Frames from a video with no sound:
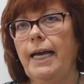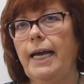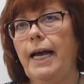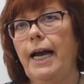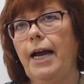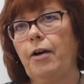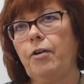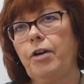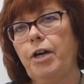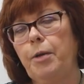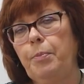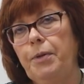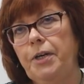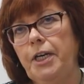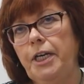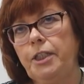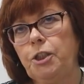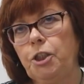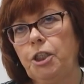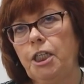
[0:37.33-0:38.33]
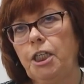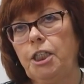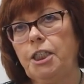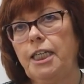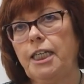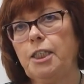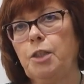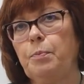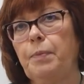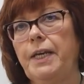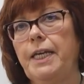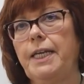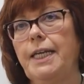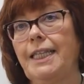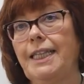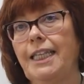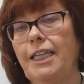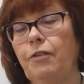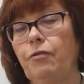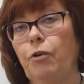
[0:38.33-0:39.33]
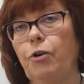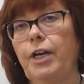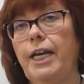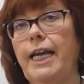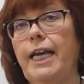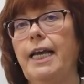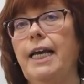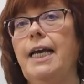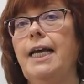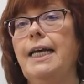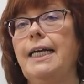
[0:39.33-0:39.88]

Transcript: Our deputy judge has been delivering